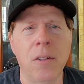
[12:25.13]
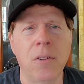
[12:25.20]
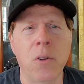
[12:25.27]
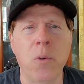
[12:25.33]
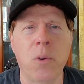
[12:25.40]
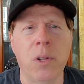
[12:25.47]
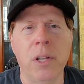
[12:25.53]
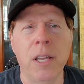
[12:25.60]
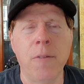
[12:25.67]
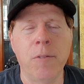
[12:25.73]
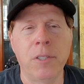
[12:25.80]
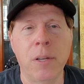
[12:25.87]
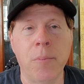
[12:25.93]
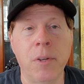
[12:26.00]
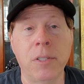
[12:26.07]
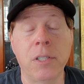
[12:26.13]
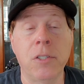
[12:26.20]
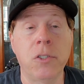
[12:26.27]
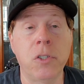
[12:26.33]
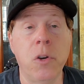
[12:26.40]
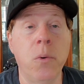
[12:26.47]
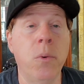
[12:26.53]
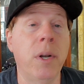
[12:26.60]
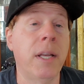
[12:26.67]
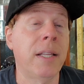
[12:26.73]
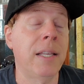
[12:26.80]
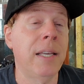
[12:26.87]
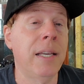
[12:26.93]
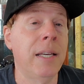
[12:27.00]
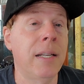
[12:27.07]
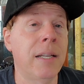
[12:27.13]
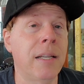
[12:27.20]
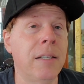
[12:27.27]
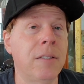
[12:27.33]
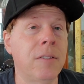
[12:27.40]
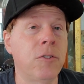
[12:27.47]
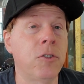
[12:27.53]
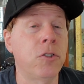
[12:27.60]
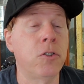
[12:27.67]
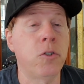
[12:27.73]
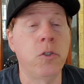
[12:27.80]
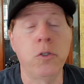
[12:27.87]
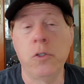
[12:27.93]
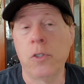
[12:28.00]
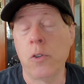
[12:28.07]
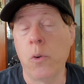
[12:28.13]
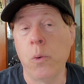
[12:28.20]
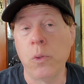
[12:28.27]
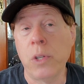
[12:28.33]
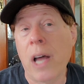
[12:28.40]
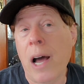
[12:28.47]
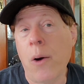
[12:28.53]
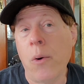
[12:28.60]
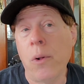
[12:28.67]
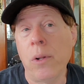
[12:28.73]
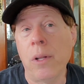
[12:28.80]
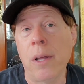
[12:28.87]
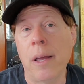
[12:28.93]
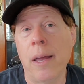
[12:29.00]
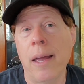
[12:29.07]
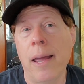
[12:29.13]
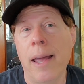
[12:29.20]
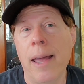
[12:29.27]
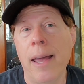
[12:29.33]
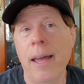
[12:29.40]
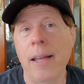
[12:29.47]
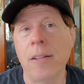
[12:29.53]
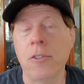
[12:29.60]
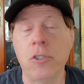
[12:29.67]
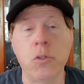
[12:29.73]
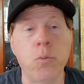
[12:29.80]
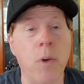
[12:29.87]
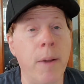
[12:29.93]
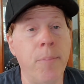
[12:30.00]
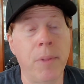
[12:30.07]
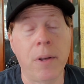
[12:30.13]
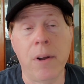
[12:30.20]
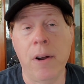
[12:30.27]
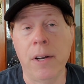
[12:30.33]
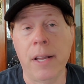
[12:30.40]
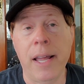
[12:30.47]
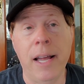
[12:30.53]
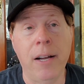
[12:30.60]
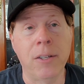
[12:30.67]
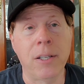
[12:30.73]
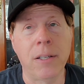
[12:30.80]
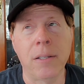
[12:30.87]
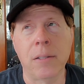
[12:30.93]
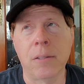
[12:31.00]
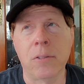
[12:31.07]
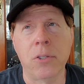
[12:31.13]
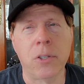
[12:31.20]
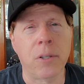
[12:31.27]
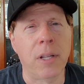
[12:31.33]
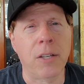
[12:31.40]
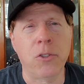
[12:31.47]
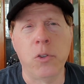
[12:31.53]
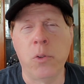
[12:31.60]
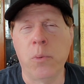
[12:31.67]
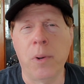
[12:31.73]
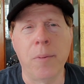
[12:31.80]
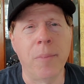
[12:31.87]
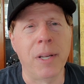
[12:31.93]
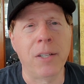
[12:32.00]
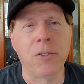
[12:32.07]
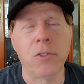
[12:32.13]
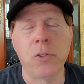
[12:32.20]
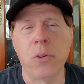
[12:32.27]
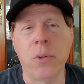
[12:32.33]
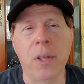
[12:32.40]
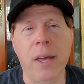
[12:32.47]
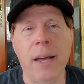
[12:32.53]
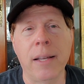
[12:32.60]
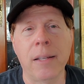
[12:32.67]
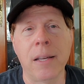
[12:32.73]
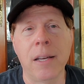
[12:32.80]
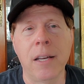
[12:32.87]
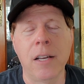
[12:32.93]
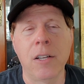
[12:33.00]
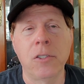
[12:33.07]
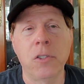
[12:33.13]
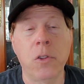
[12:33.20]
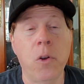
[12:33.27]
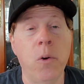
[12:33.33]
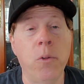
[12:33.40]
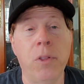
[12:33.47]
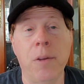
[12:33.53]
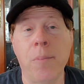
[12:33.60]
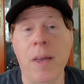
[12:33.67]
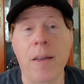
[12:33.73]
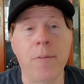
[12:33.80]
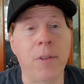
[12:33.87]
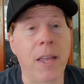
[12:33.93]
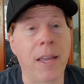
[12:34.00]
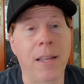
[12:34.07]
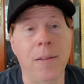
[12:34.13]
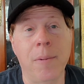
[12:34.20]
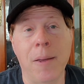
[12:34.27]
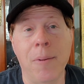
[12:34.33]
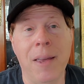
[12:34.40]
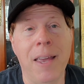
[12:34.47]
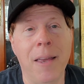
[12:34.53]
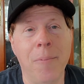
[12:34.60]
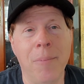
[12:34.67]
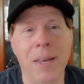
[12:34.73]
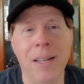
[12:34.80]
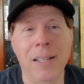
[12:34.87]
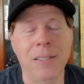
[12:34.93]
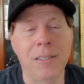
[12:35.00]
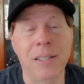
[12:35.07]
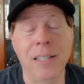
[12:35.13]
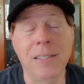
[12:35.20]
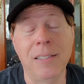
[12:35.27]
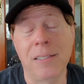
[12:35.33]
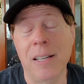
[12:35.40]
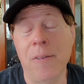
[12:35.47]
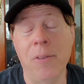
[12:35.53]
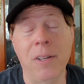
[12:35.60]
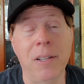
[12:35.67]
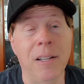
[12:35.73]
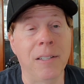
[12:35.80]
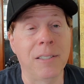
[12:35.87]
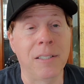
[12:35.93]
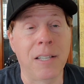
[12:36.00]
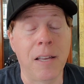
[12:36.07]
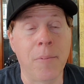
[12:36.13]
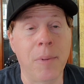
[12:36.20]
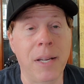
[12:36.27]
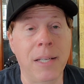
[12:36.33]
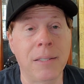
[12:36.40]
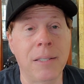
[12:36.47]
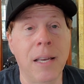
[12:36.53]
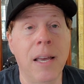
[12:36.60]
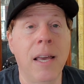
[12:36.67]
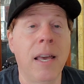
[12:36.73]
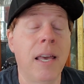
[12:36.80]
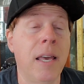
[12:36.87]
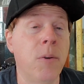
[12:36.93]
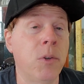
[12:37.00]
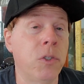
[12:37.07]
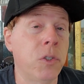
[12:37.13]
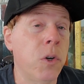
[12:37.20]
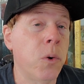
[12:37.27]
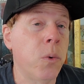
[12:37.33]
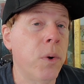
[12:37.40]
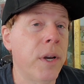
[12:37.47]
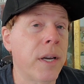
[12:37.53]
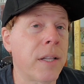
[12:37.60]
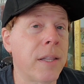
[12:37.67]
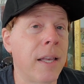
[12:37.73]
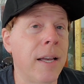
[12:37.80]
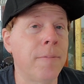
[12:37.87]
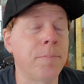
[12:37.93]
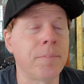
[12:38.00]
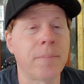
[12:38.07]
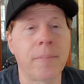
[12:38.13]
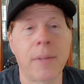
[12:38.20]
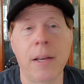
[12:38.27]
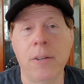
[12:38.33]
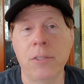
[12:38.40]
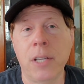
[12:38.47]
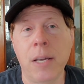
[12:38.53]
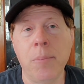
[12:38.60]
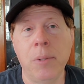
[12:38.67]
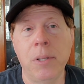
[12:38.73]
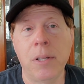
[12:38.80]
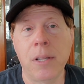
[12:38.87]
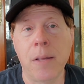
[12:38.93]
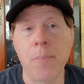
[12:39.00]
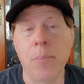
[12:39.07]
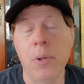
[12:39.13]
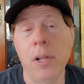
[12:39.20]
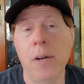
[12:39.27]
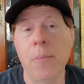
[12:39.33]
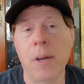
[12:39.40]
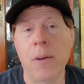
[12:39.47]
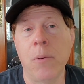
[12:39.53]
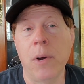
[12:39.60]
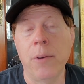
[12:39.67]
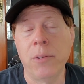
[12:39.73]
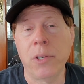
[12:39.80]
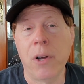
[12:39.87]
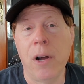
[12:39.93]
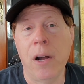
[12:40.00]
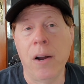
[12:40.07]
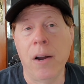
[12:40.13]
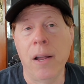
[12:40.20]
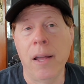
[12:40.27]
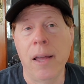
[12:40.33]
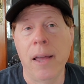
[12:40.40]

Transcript: don't clean for some reason. So what I did is just used an old towel and just wiped the car down. It took like 2-3 minutes to do that. So the whole thing may have taken maybe 8 minutes, definitely less than 10 minutes. It was so quick that I was able to then pull out my wife's car